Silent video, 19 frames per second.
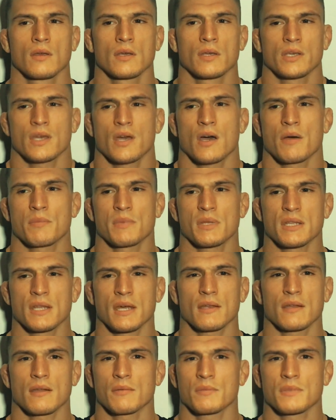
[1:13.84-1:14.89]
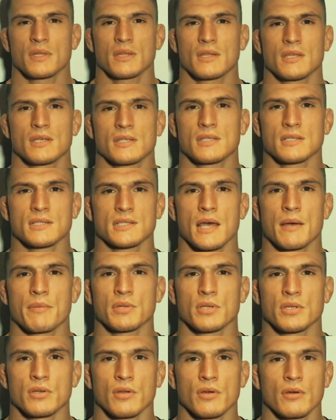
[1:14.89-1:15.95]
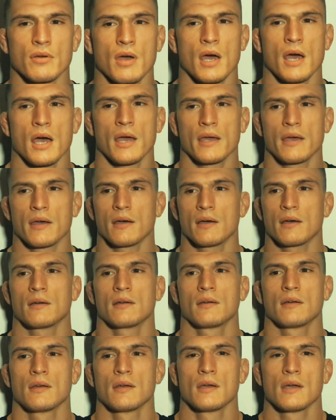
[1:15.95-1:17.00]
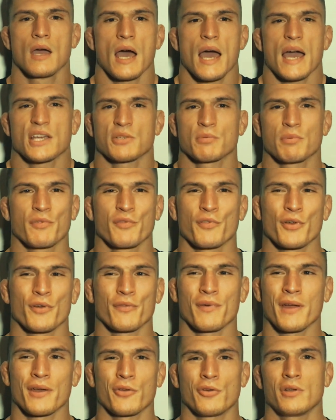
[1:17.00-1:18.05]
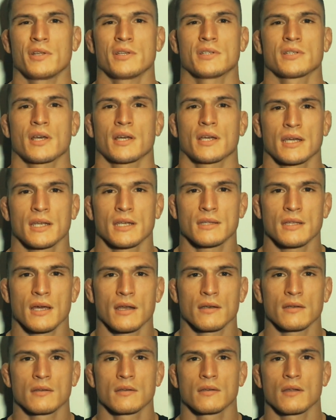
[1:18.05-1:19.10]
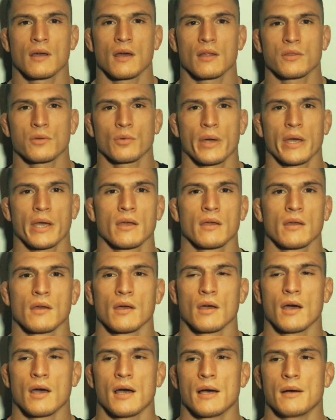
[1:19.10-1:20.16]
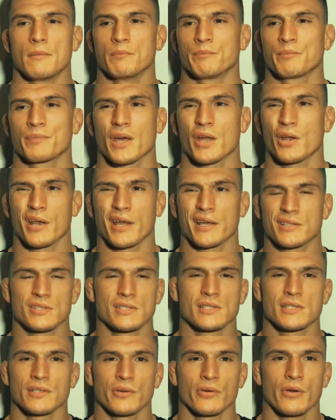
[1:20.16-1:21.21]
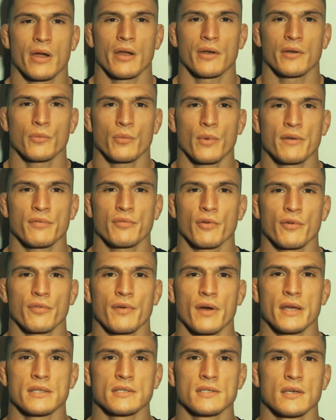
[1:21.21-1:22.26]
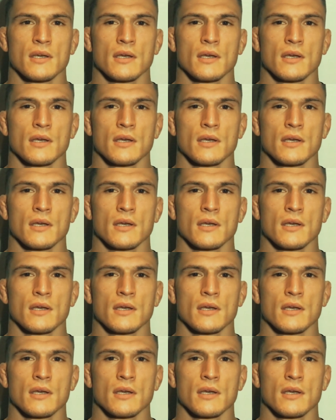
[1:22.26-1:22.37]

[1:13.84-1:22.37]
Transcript: Yeah, I mean these things happen. You know, I actually prefer to fight early so I can get it done out the way. I don't like to sit around and wait for a fight.